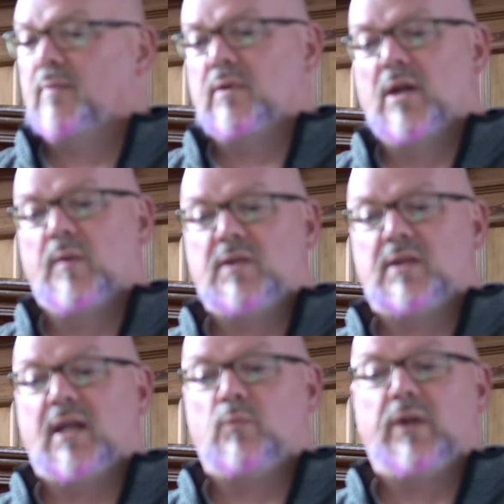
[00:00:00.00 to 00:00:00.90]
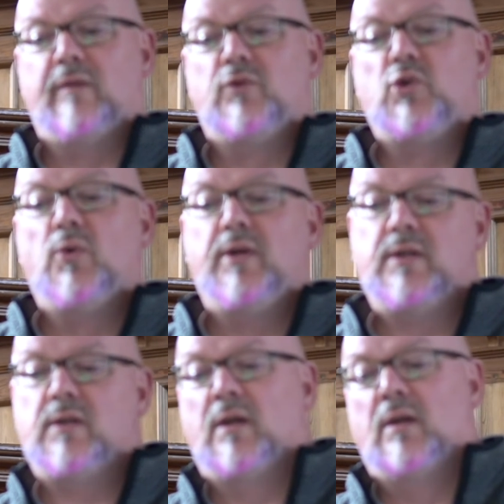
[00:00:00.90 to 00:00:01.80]
No, instead we have
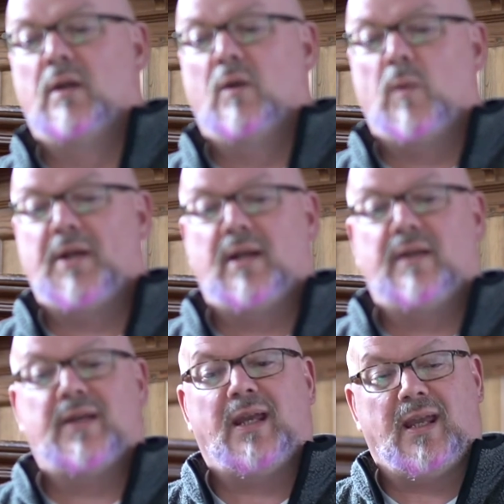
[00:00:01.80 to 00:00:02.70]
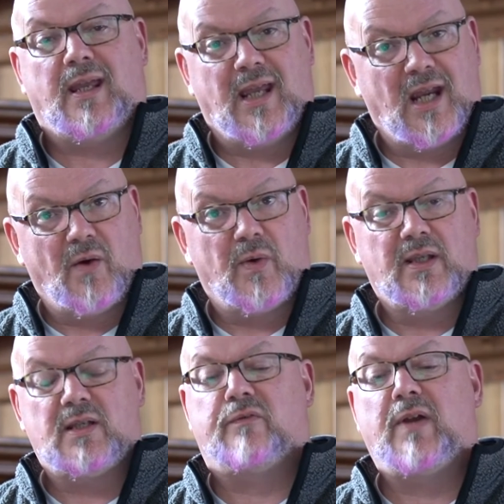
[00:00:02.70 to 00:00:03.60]
joined one another here in
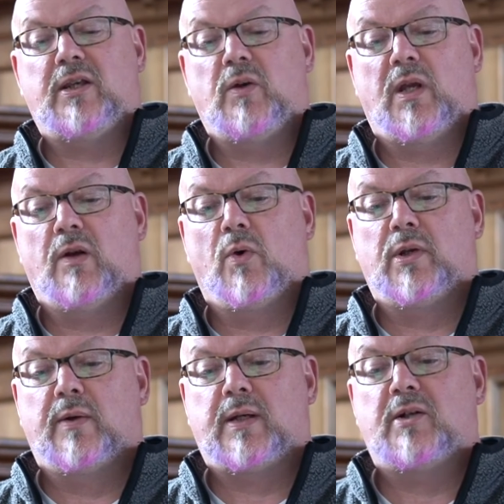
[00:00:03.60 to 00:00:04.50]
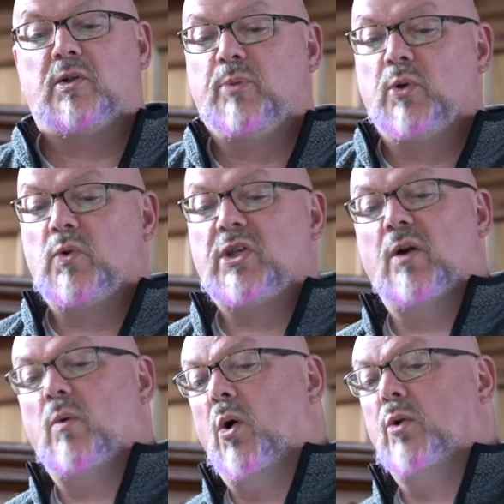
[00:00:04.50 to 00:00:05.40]
this venue here on location, but
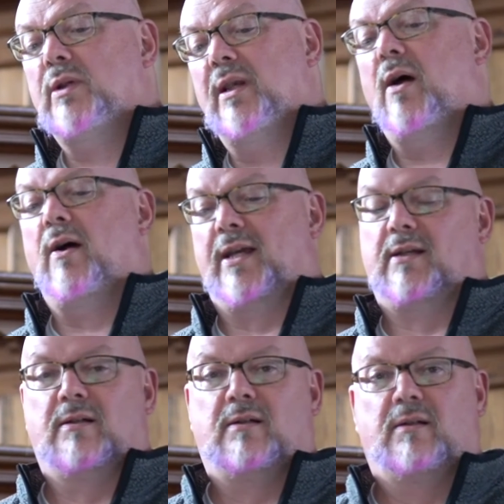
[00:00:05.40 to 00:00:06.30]
also online